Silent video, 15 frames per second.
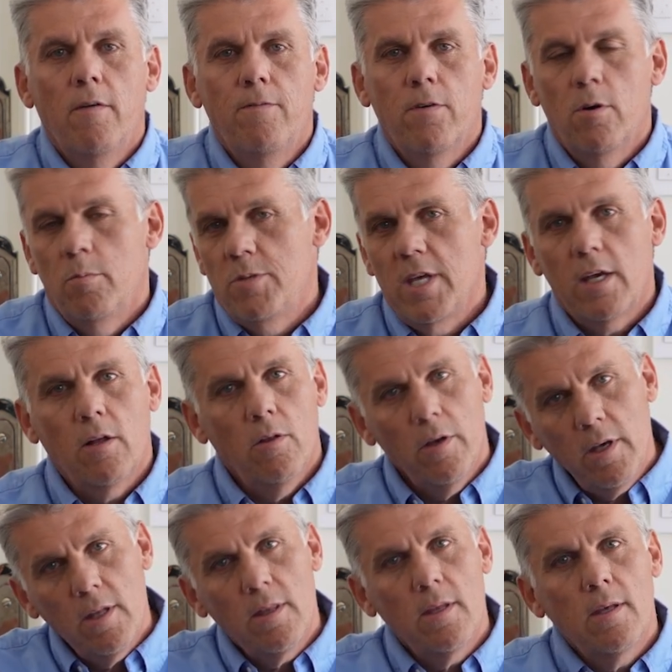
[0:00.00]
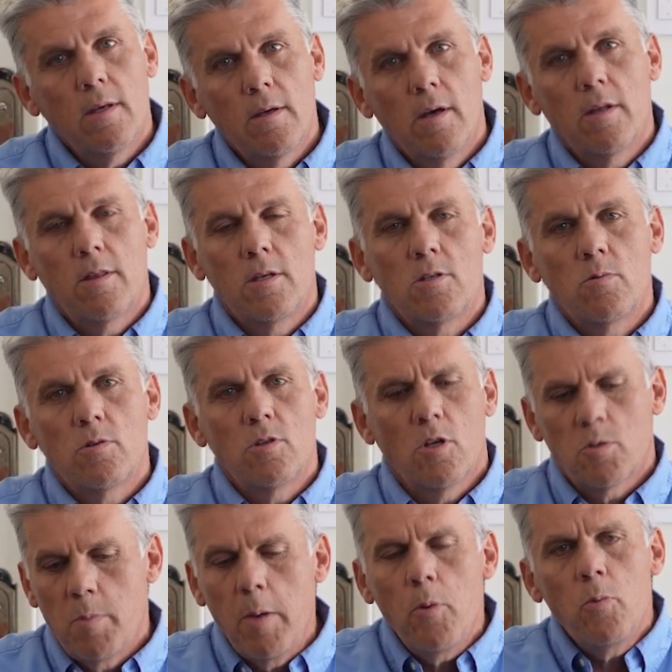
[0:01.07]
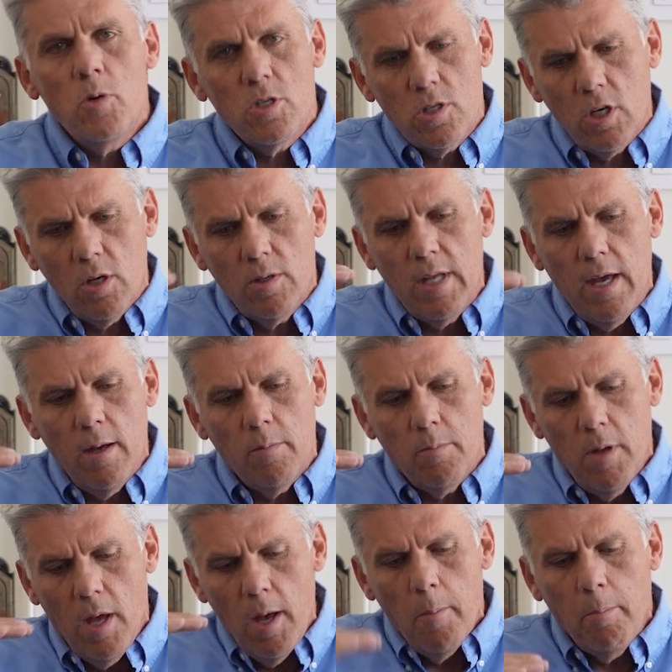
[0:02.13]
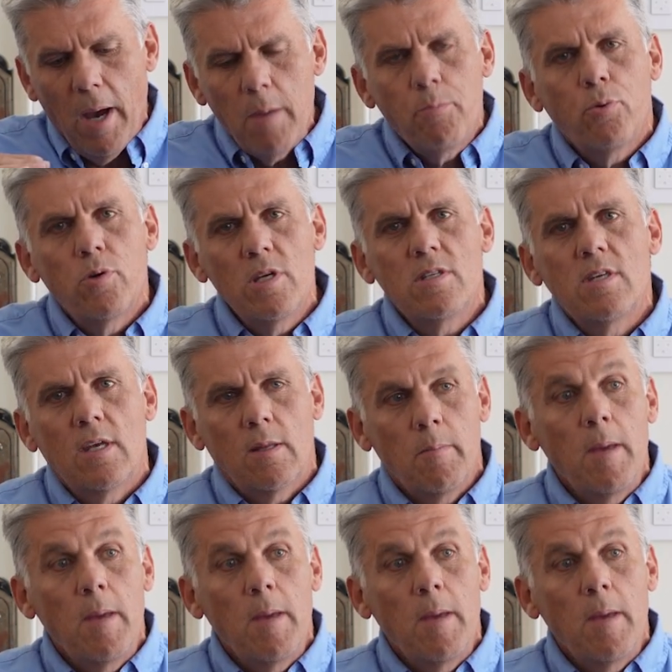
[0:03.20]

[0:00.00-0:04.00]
firm take a look at these results. Maybe we should go down by precinct.